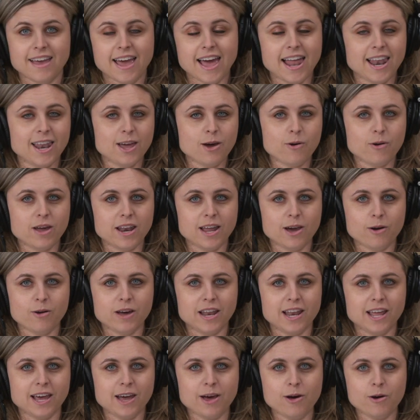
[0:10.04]
Hello, hello,
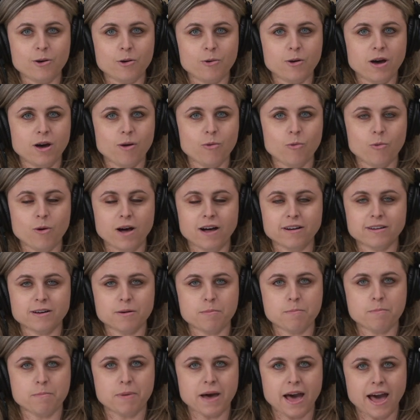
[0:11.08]
hello.
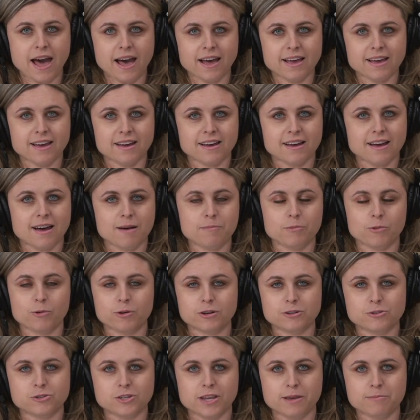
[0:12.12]
Welcome back. I'm
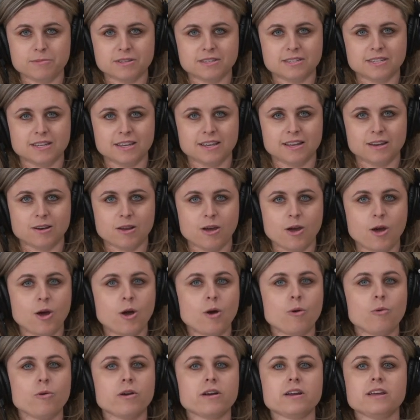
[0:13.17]
Lauren Jamison.
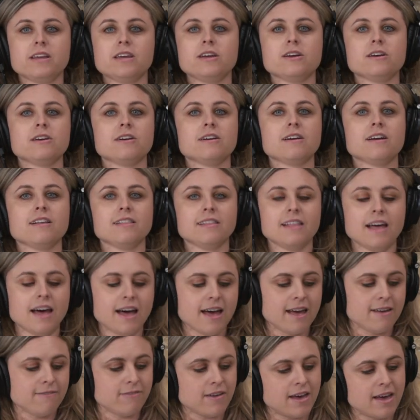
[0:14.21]
We're here
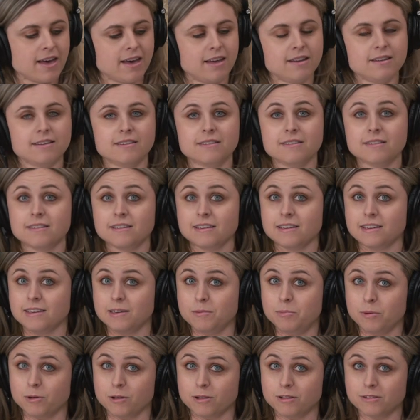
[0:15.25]
live at
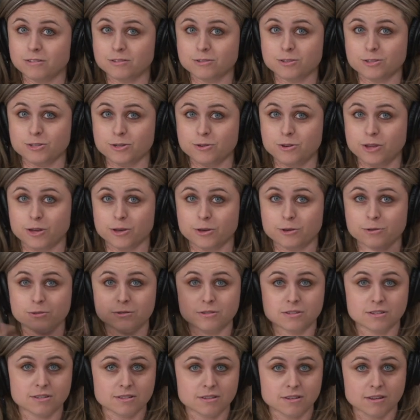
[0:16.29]
Ibble
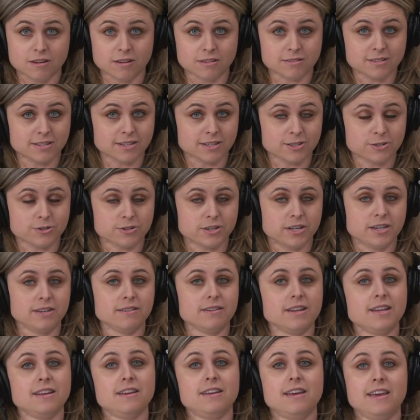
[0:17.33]
Studios on 6th Street
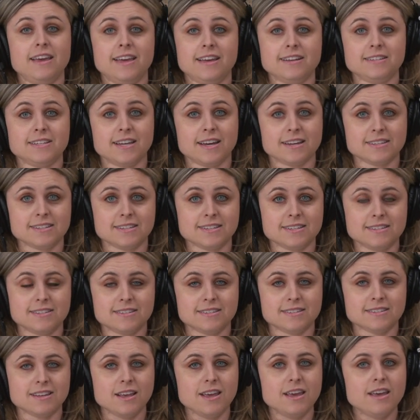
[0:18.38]
in A,
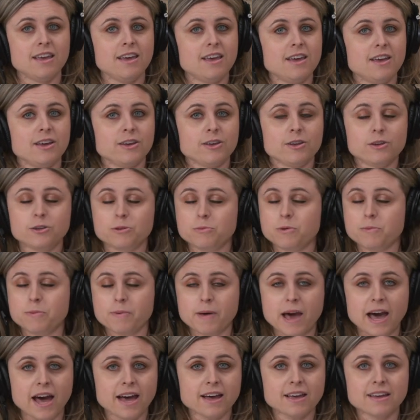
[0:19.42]
Texas. Good to be
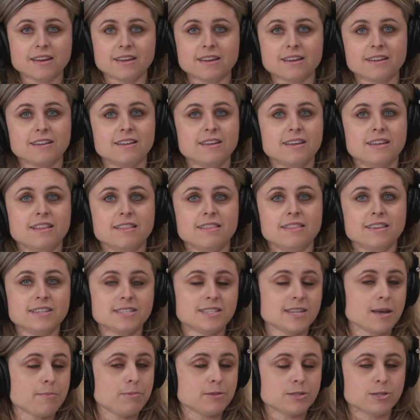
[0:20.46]
back.
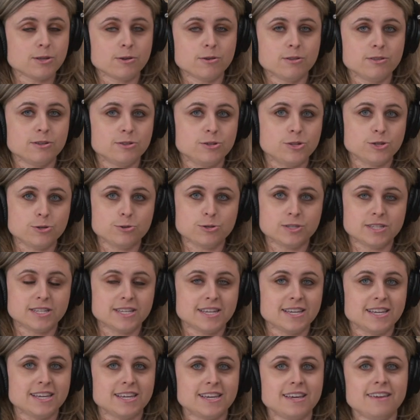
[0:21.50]
This episode of The
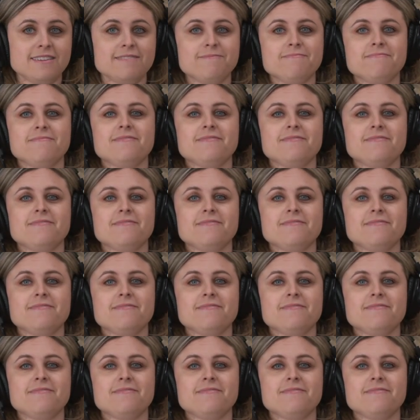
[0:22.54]
Jewcy,